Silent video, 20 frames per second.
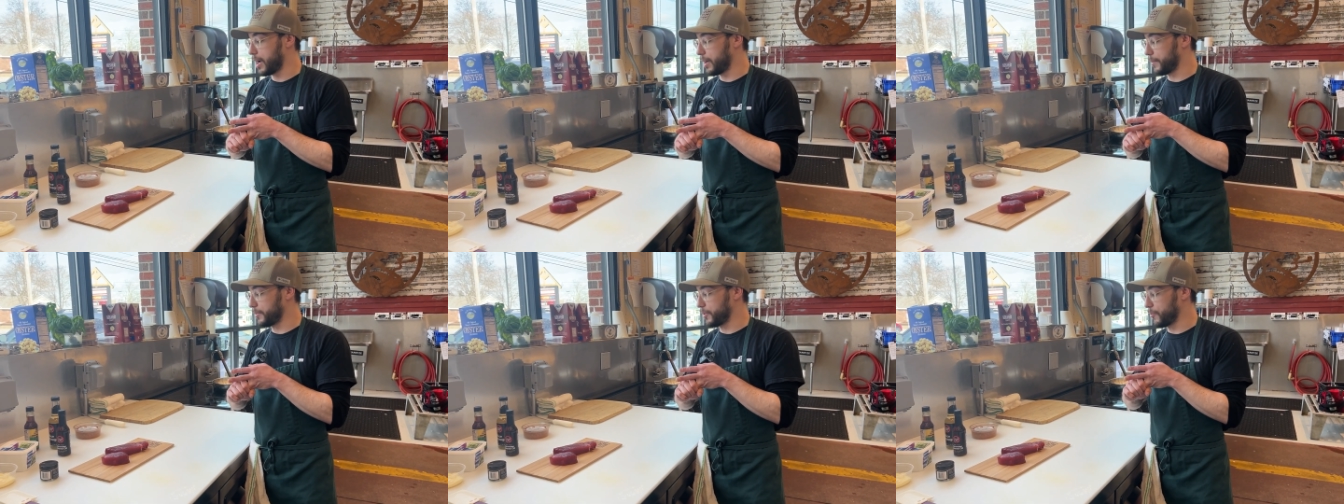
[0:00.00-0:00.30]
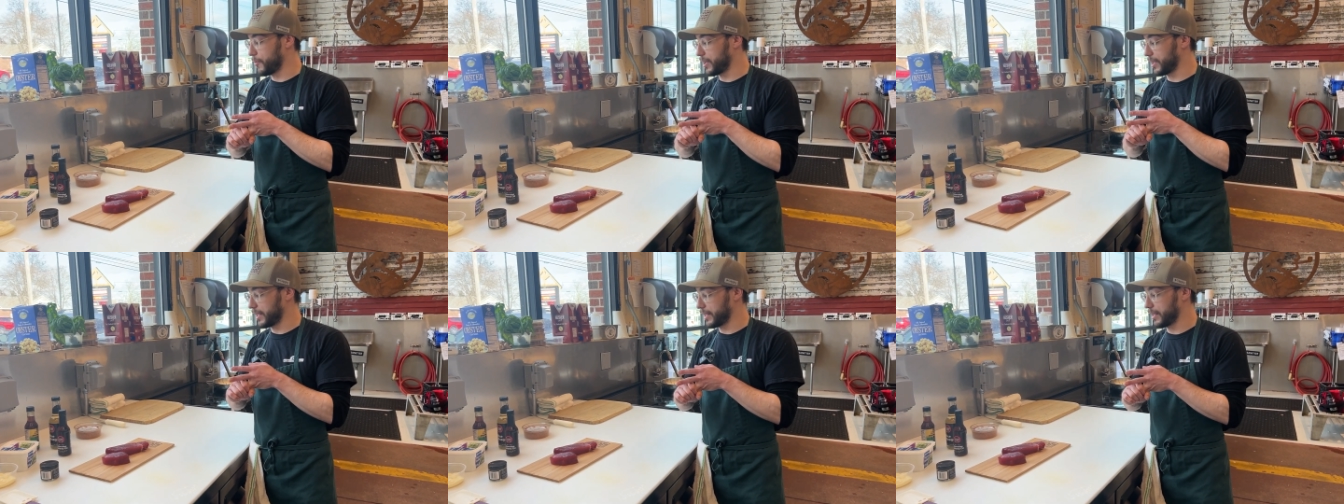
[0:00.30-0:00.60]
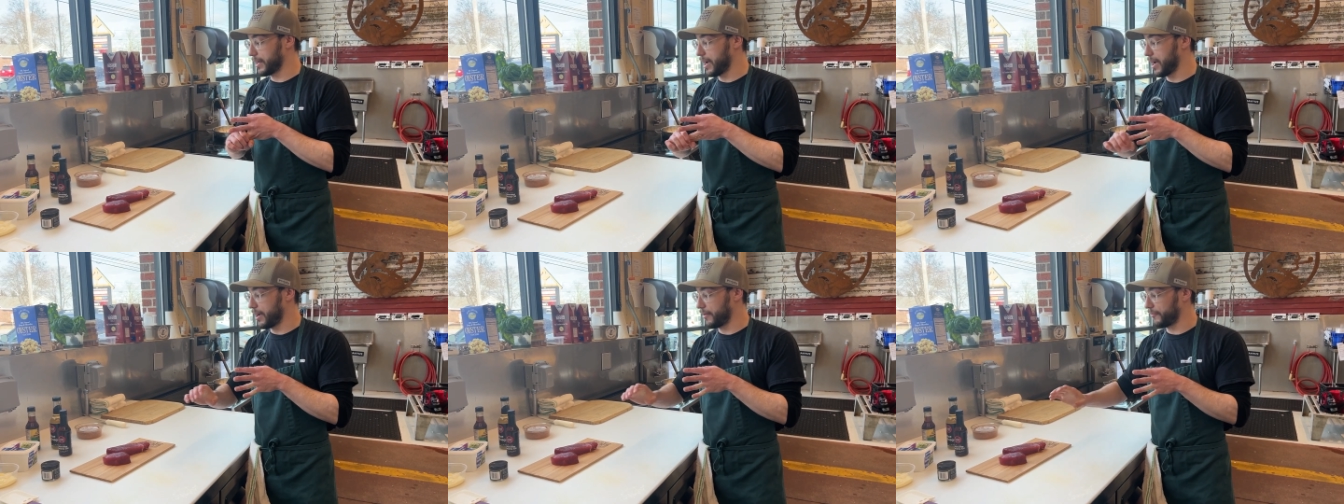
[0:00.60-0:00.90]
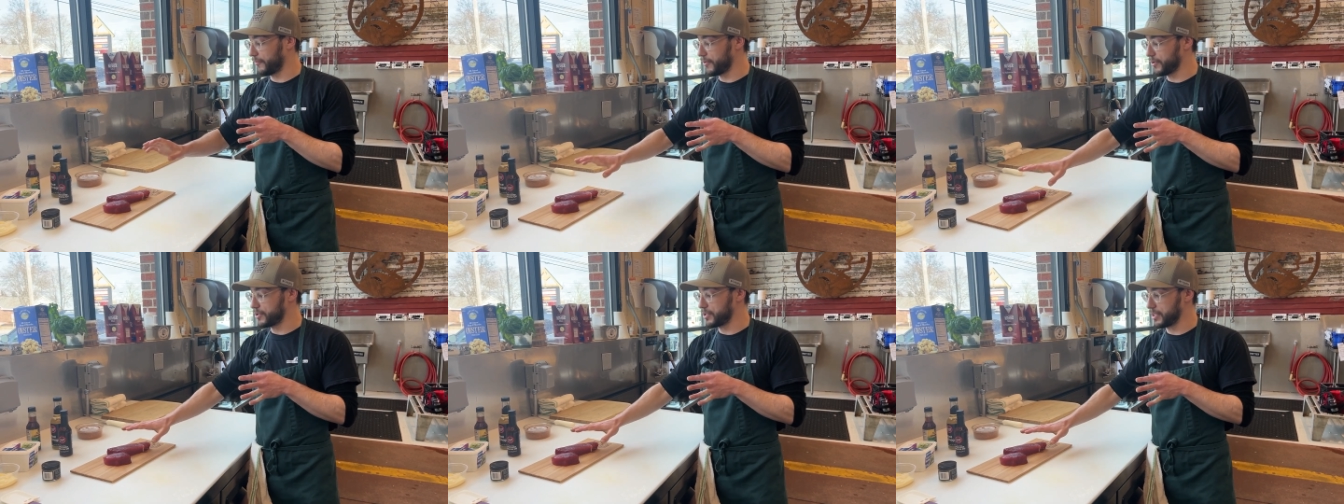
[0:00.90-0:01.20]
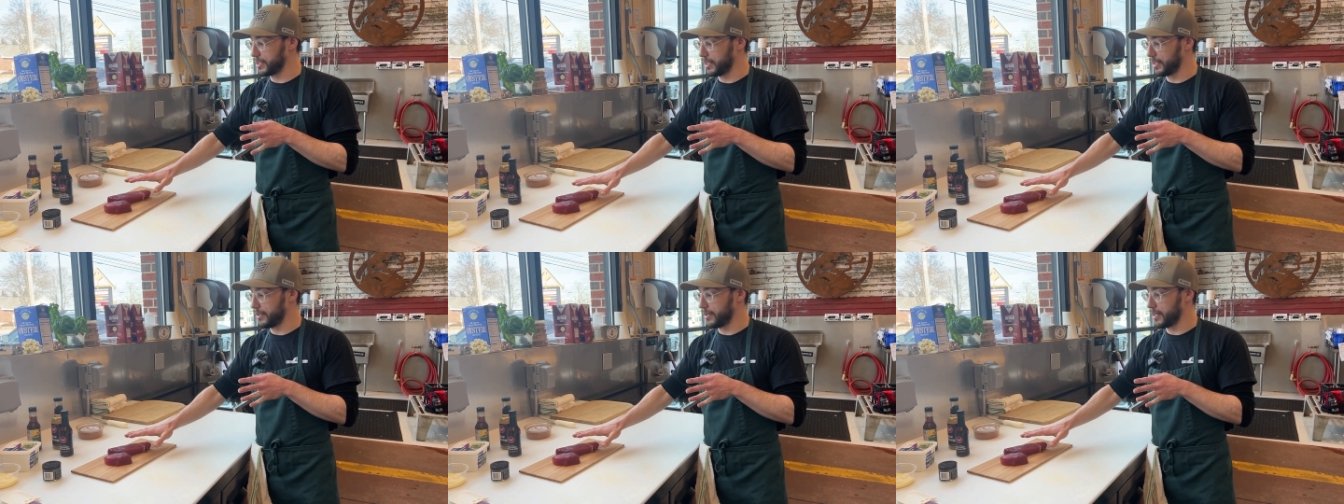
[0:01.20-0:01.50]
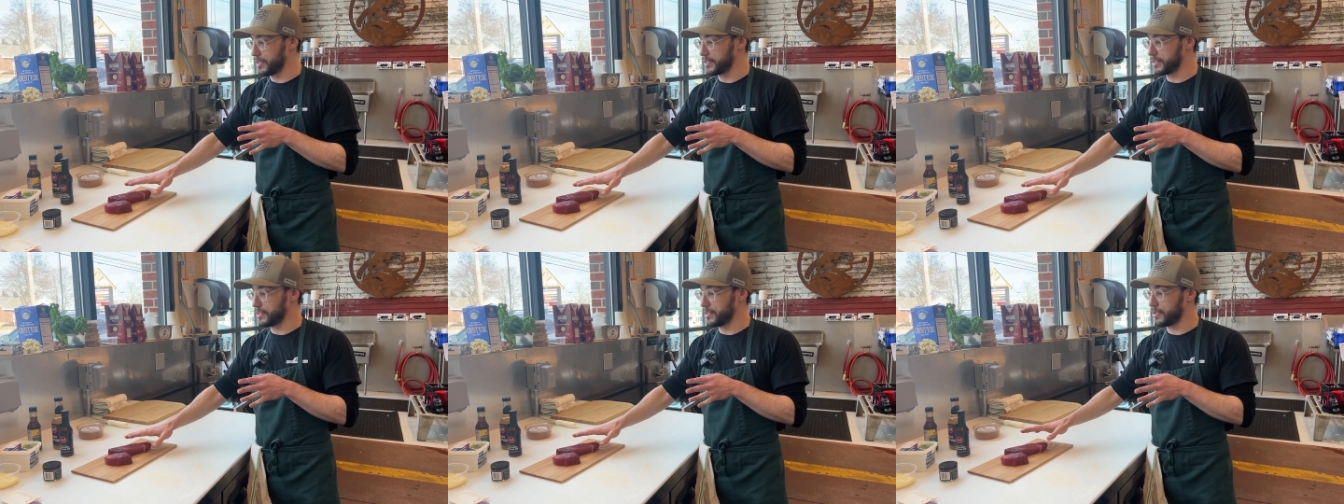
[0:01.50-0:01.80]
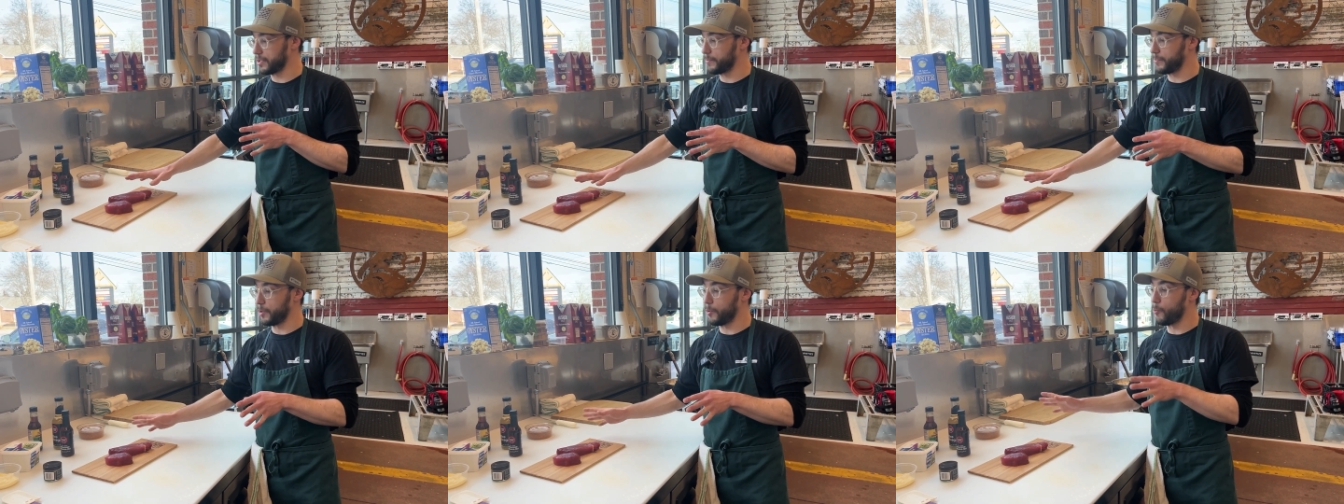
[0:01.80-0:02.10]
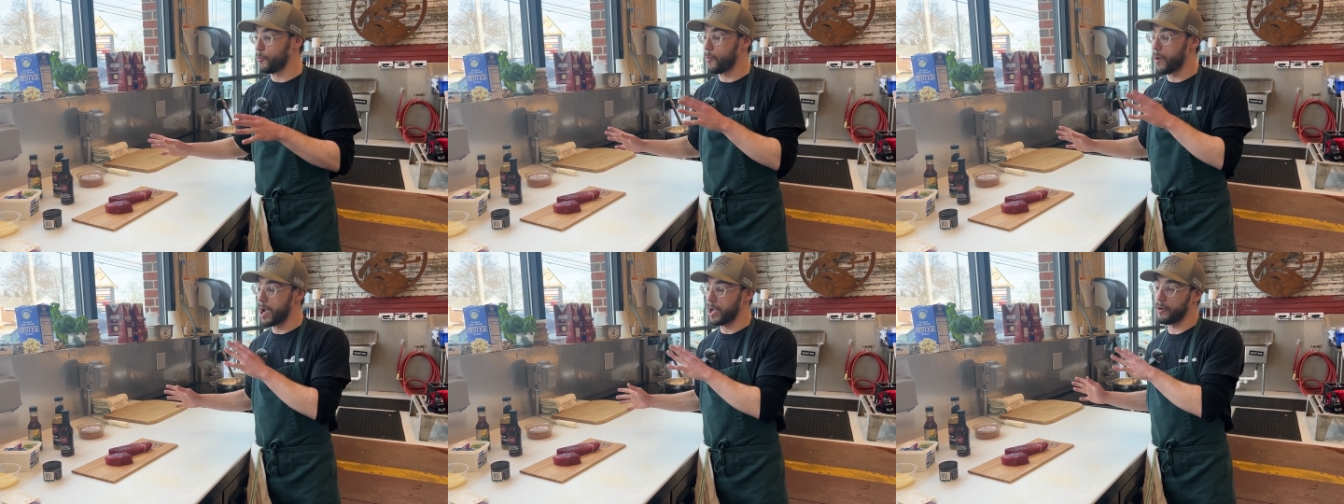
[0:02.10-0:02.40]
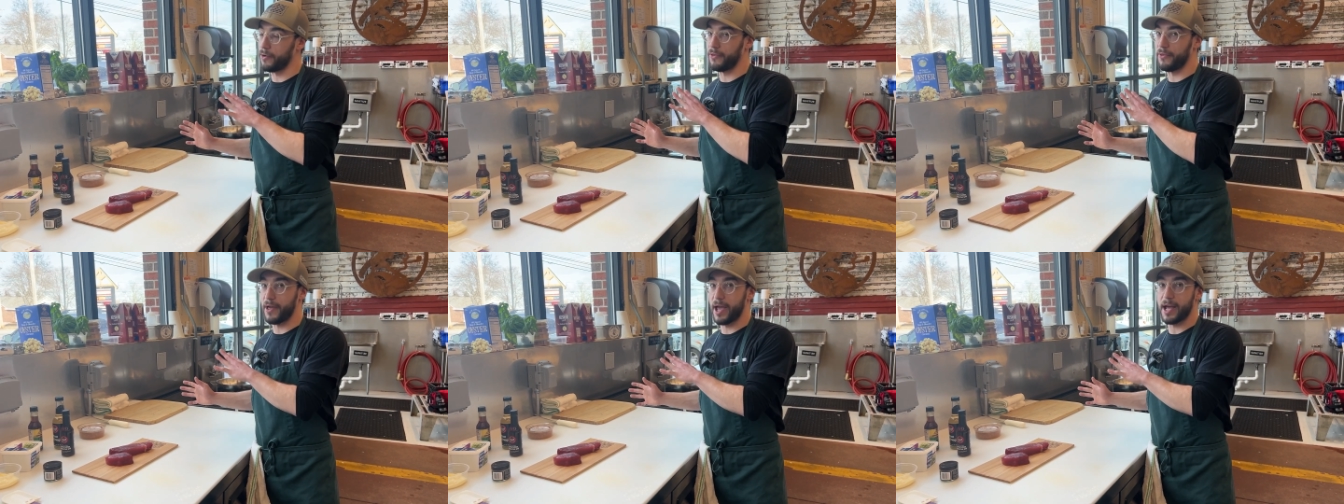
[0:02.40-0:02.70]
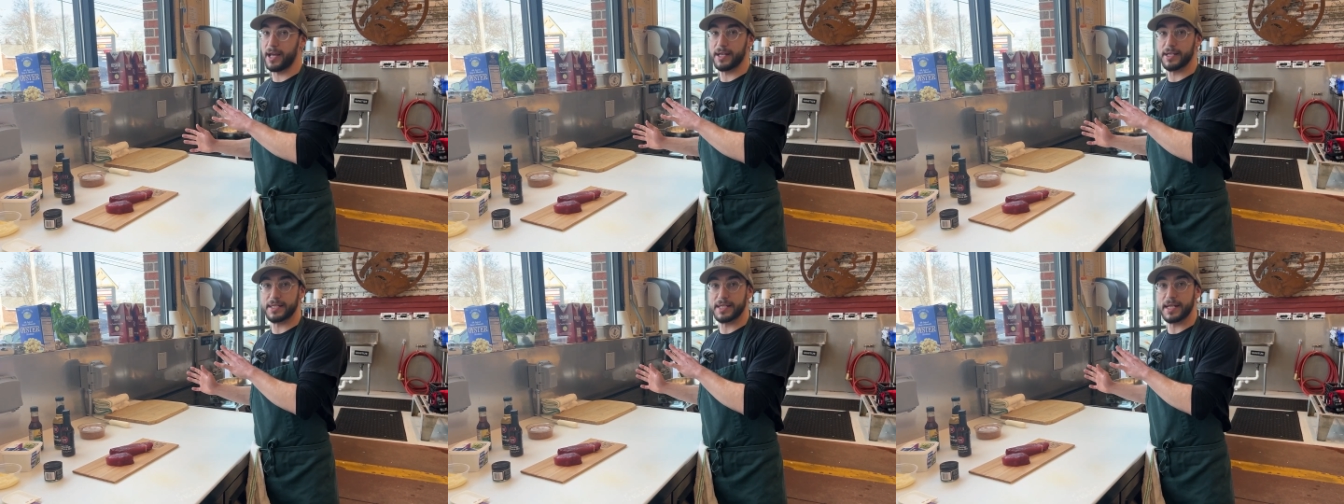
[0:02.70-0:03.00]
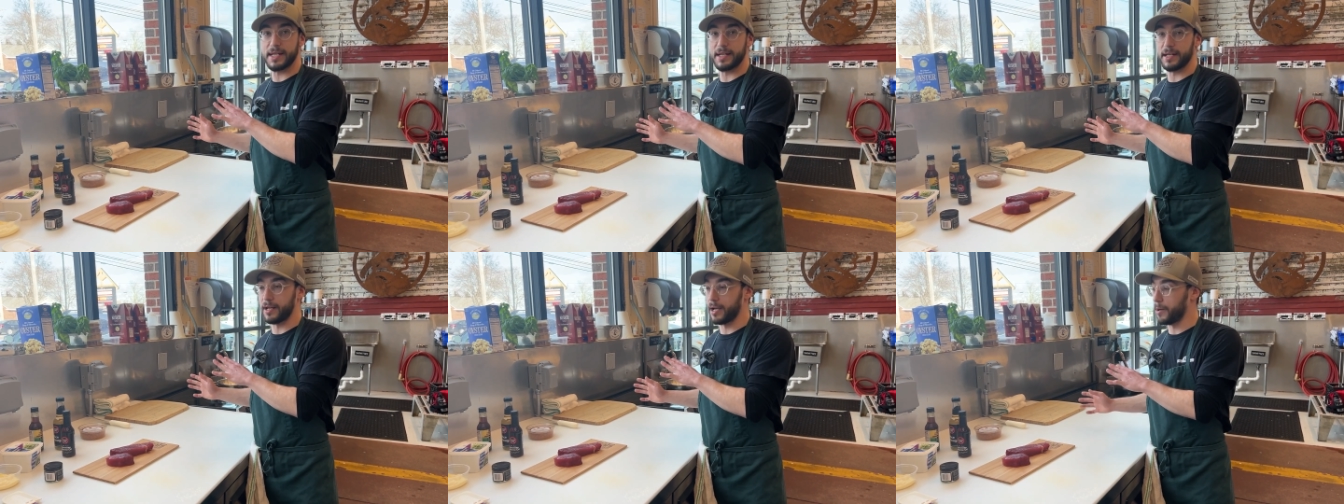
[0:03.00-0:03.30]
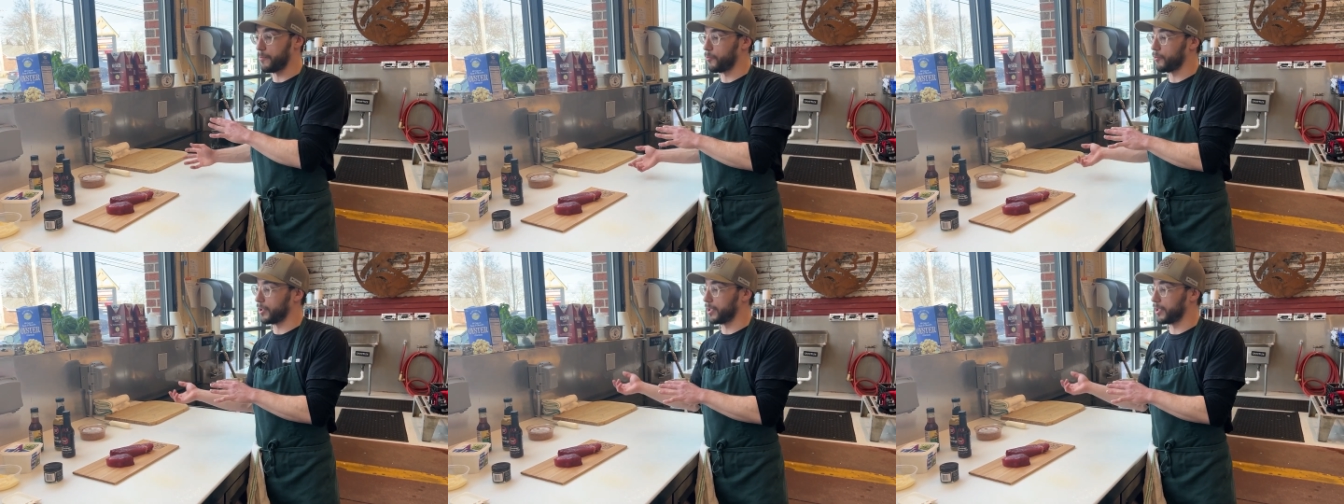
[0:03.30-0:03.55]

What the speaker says: You want to get it hot first so you can get a nice sear, but while that is heating up,